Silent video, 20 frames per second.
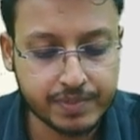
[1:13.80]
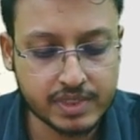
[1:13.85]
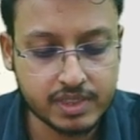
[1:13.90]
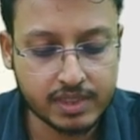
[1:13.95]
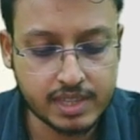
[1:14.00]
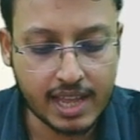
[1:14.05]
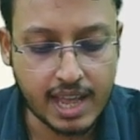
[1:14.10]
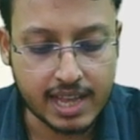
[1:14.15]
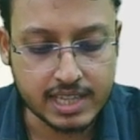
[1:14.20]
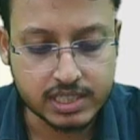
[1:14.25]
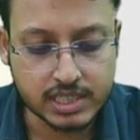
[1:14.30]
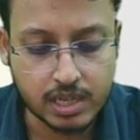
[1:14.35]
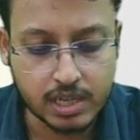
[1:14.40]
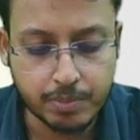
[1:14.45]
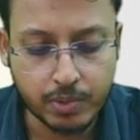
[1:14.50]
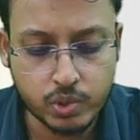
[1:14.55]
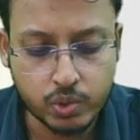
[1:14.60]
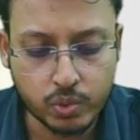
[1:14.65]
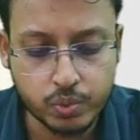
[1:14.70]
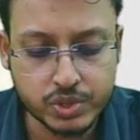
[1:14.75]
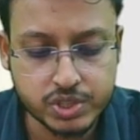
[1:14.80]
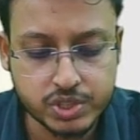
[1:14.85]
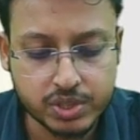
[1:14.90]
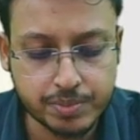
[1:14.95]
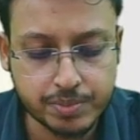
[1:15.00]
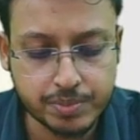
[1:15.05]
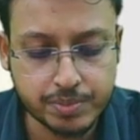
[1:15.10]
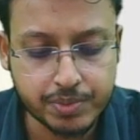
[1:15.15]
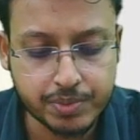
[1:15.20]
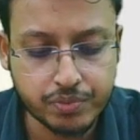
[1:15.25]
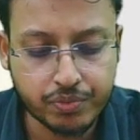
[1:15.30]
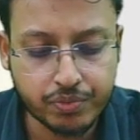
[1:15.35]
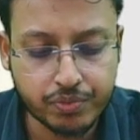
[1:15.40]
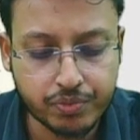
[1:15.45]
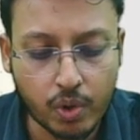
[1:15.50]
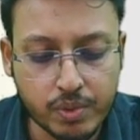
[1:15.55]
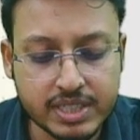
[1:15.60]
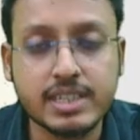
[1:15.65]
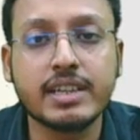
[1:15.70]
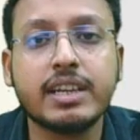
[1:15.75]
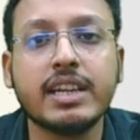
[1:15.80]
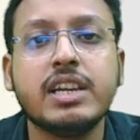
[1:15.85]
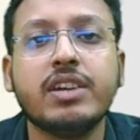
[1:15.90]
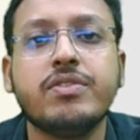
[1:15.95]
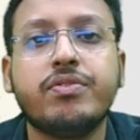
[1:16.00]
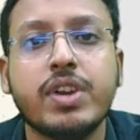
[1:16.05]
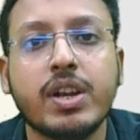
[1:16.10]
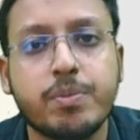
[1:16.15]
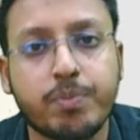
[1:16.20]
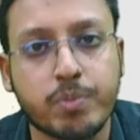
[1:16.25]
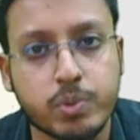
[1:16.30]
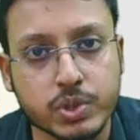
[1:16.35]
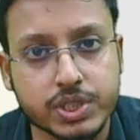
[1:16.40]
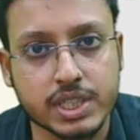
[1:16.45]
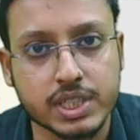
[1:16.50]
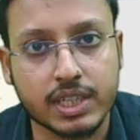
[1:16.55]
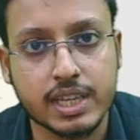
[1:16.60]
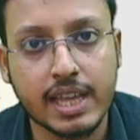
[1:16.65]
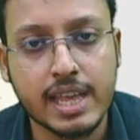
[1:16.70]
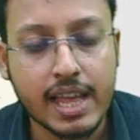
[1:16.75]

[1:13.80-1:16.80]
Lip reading: they ask about which of the following is a greenfield project.